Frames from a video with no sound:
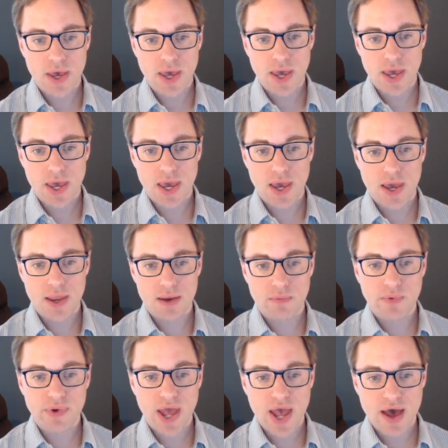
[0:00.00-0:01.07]
And
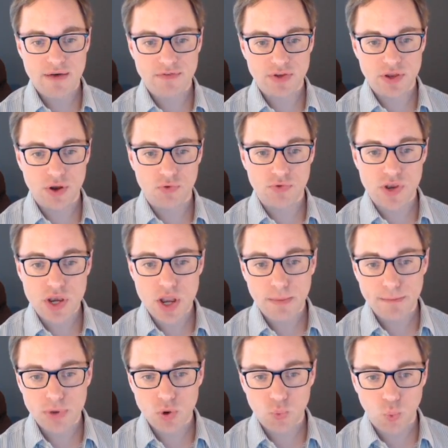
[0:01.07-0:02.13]
we would have the
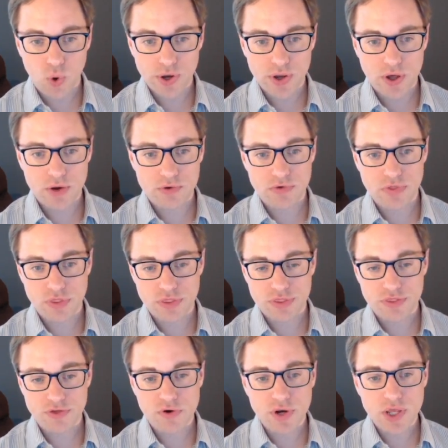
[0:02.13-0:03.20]
number
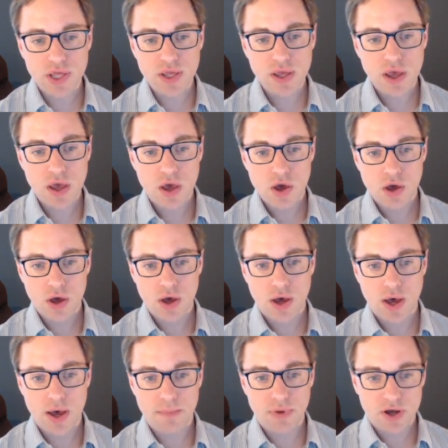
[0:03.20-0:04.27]
130
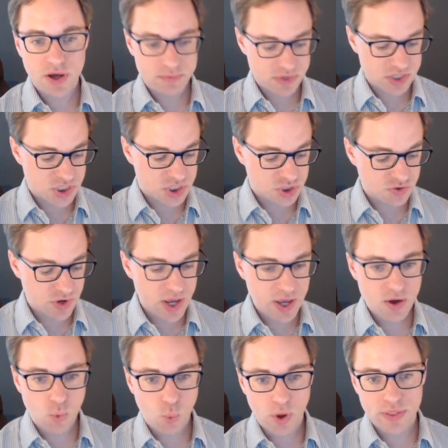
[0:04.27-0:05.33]
become the
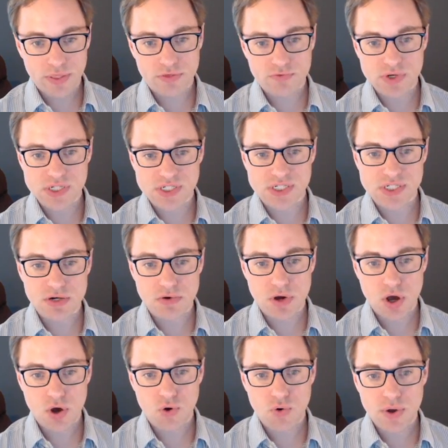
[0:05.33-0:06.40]
string
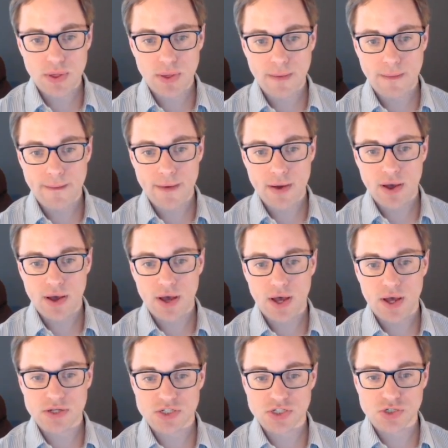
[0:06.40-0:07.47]
130.
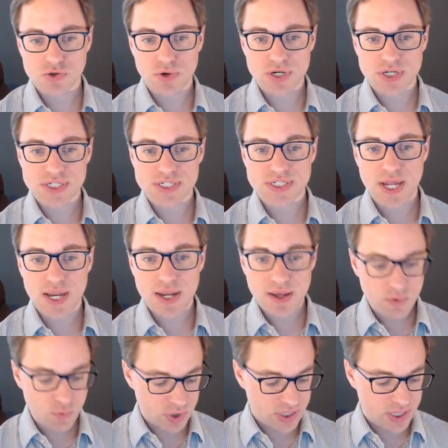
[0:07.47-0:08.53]
Sort
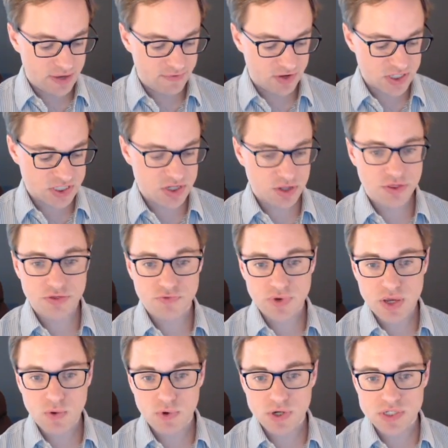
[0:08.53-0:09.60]
descending would give us
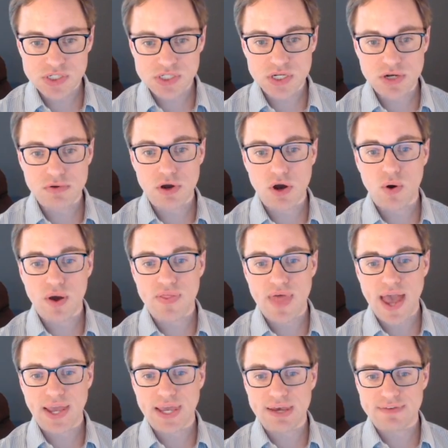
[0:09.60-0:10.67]
310, and
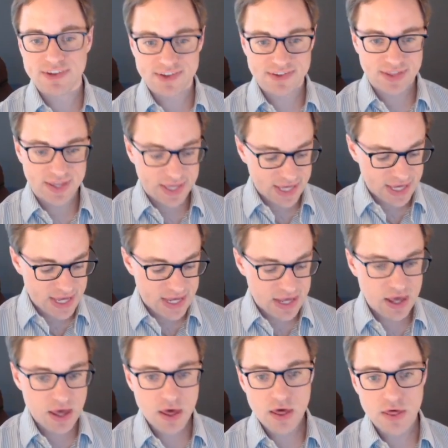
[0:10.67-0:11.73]
that gives us the
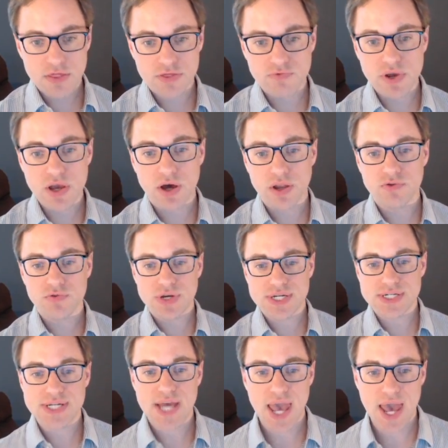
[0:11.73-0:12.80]
key
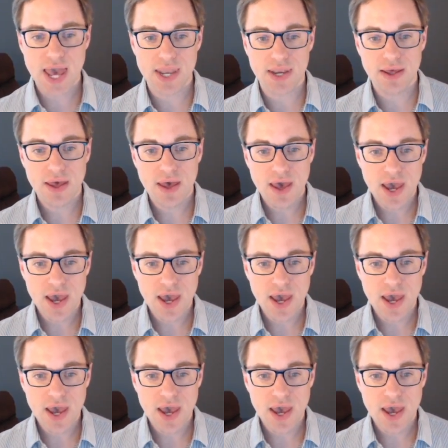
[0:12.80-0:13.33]
310.